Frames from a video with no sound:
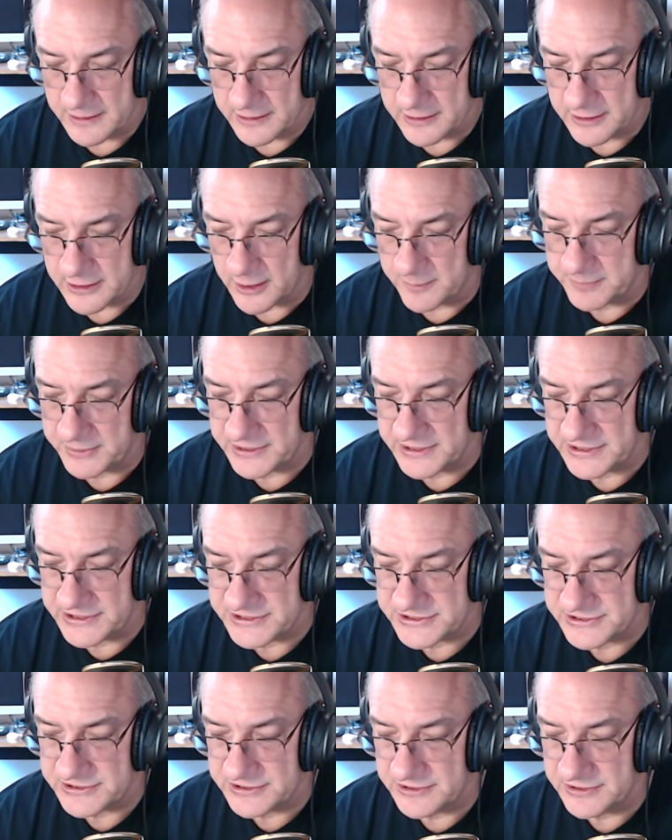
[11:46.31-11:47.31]

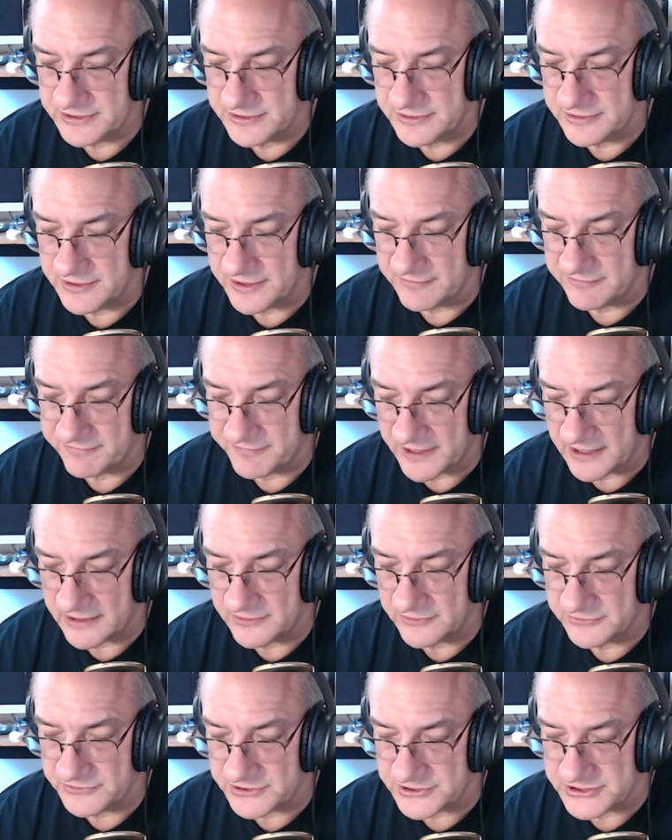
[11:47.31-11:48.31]
Companies that
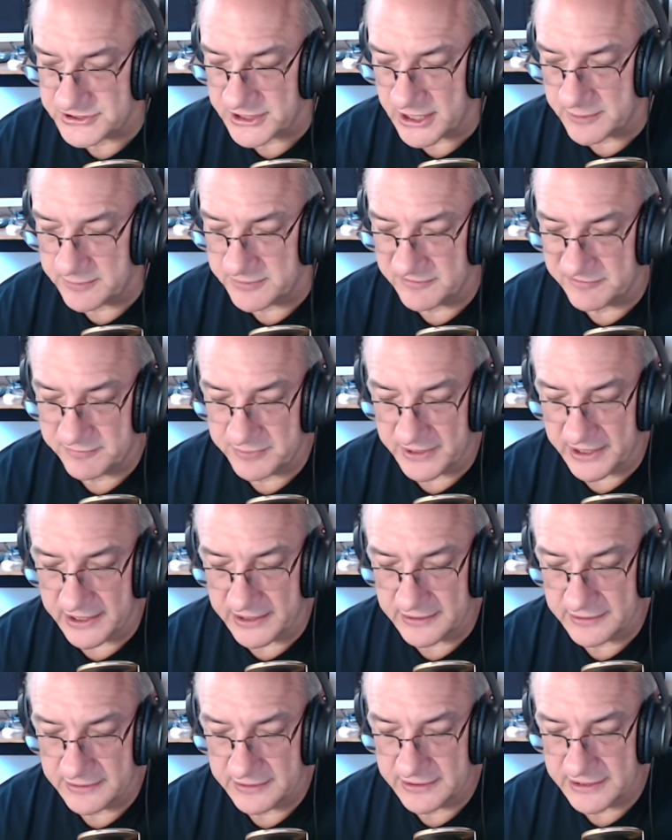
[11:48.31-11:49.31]
follow this type of
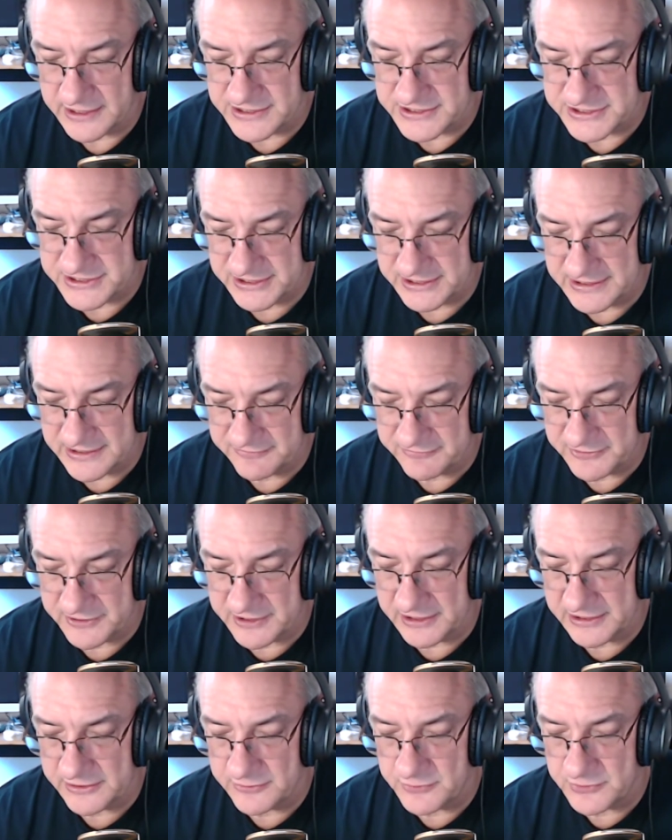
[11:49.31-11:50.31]
plan can
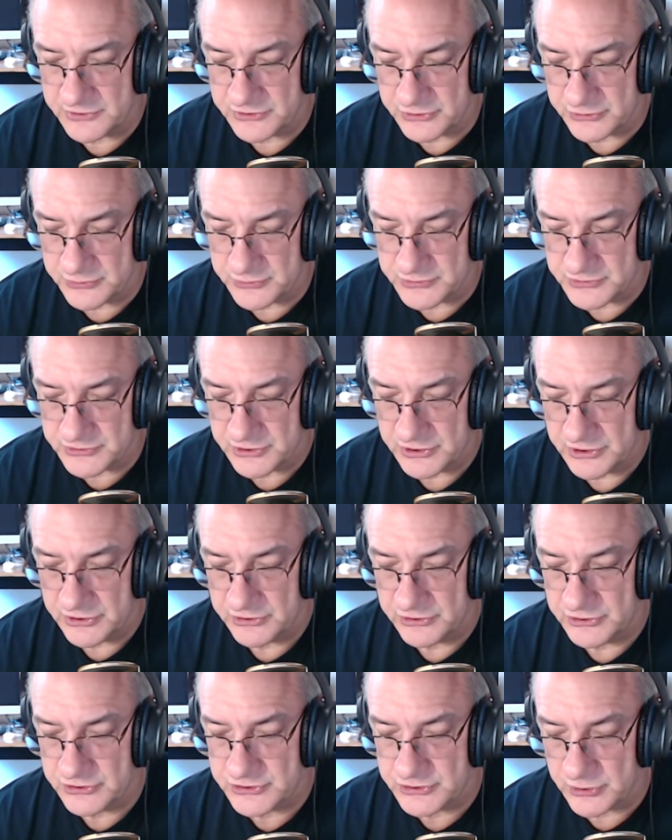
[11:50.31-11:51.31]
significantly reduce
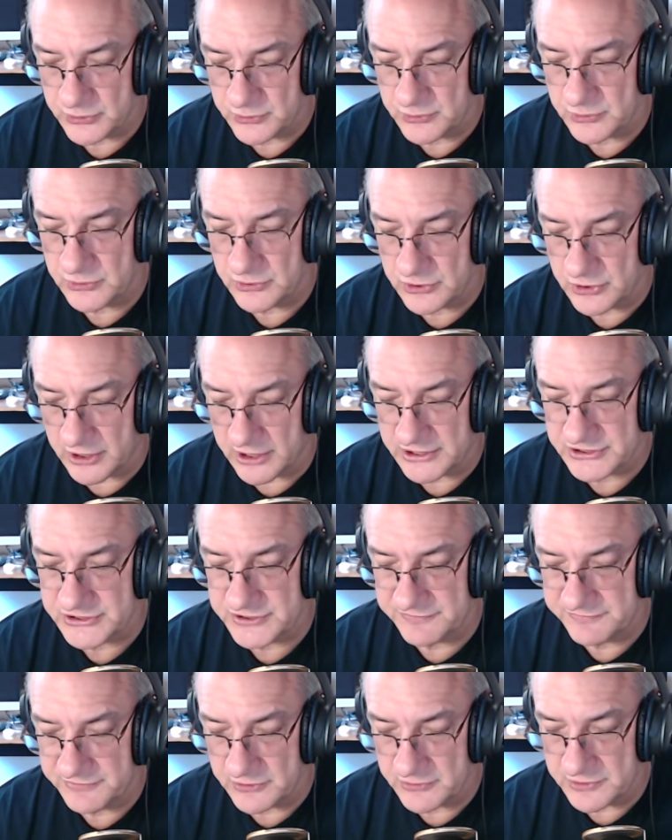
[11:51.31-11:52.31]
the total cost
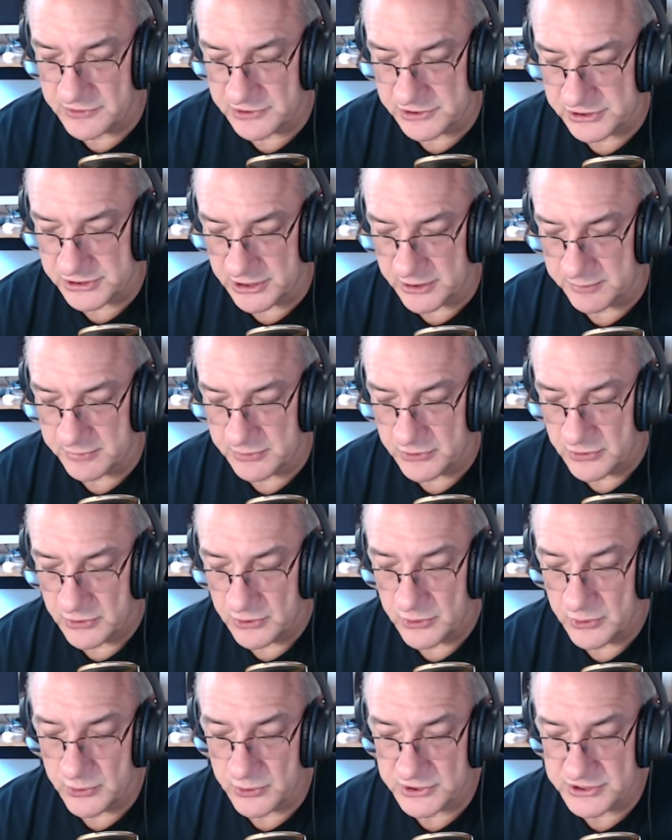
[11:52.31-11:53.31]
of ownership,
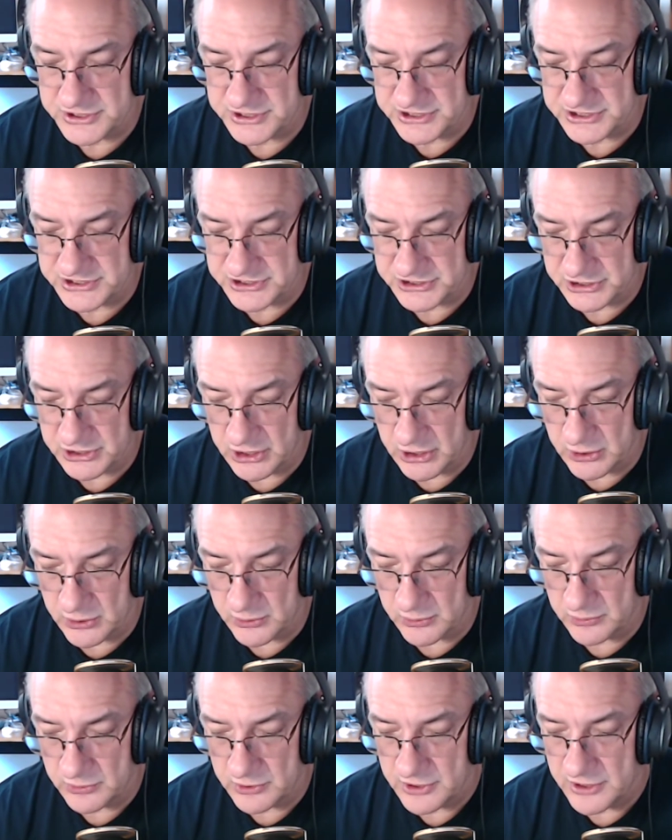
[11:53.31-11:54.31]
or
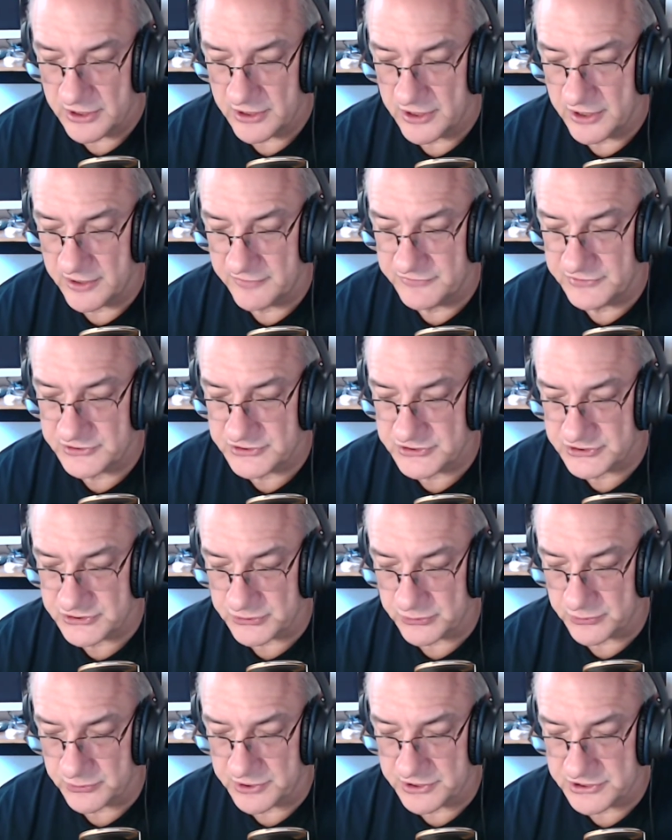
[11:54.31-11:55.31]
TCO, of their
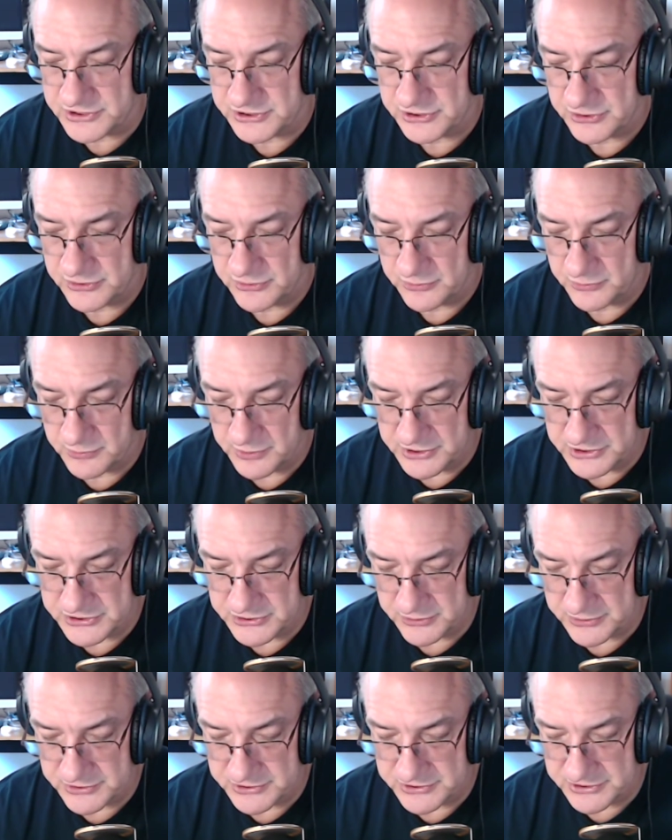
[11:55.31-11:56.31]
storage
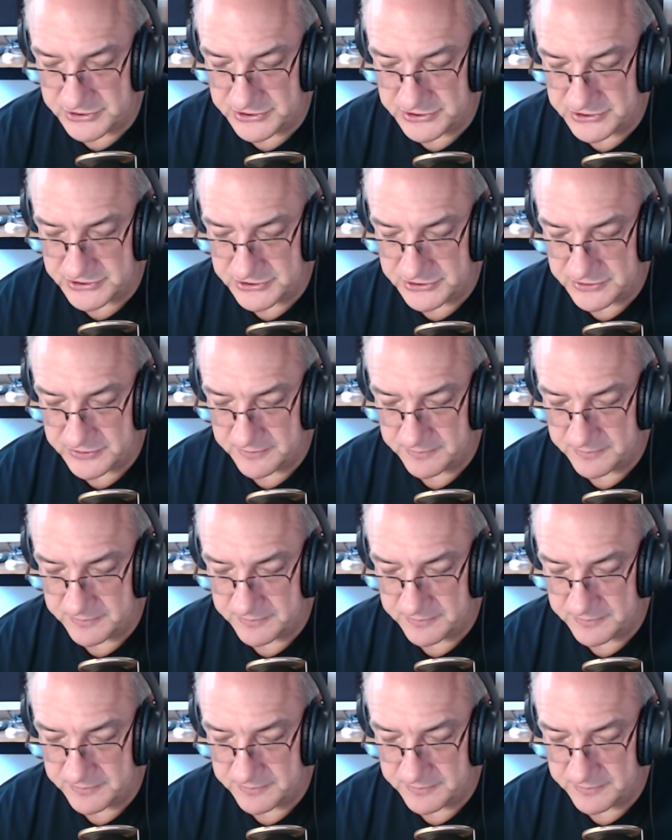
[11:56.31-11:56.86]
resources.